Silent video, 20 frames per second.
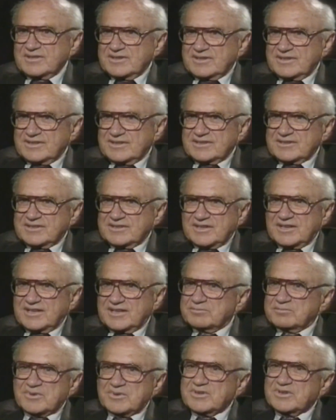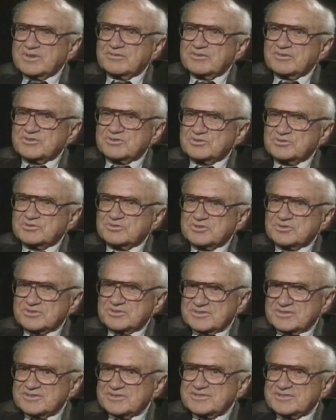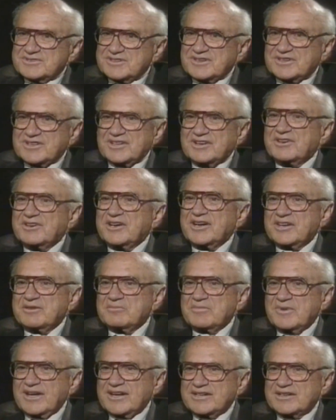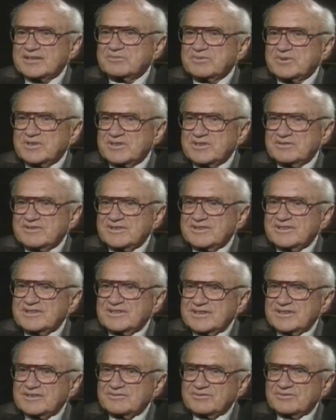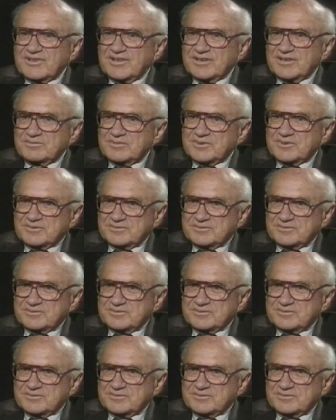and did not believe that you should declare any man to be infallible.